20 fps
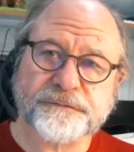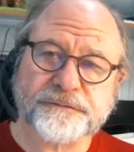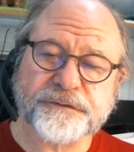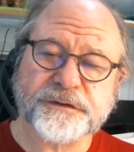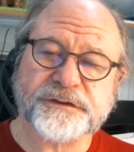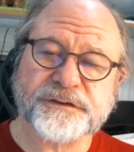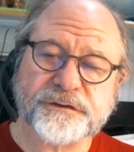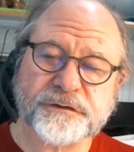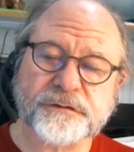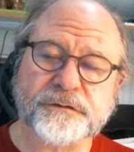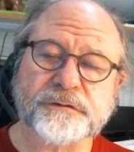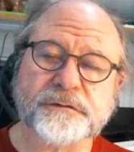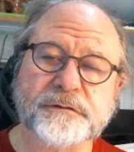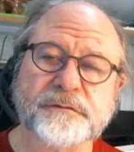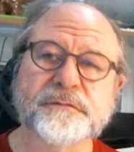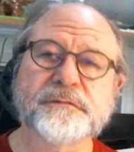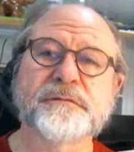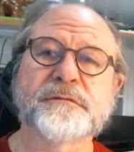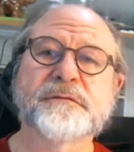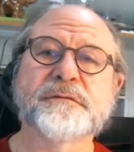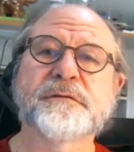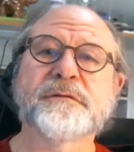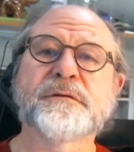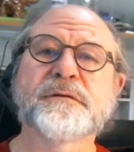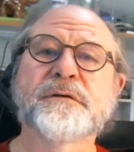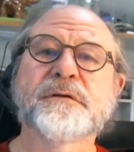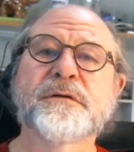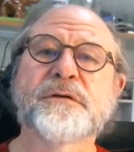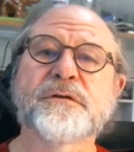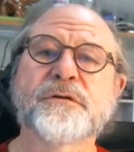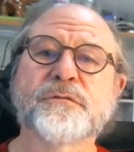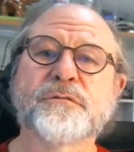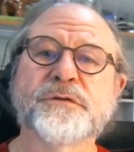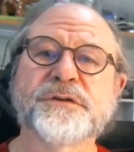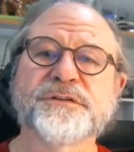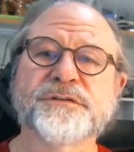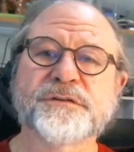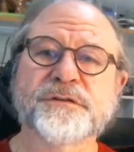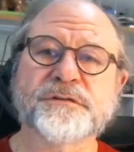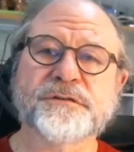physical
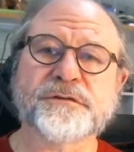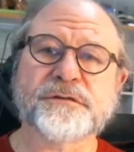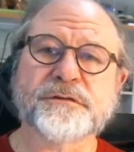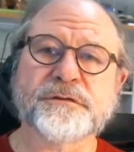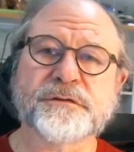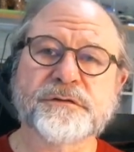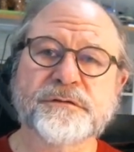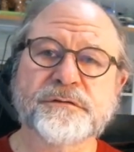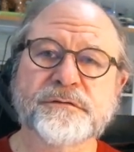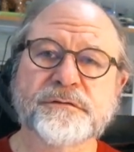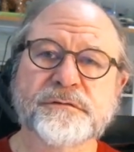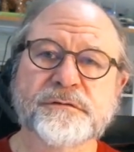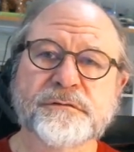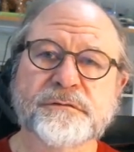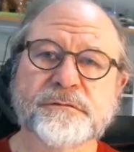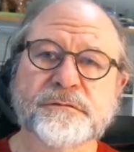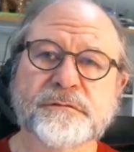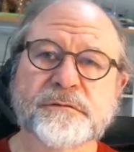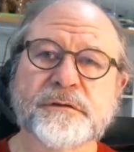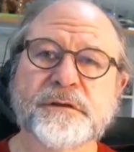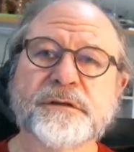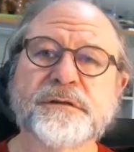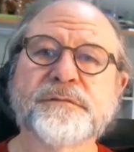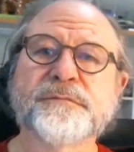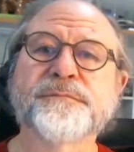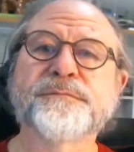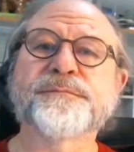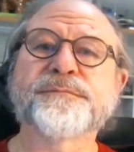resistors, right?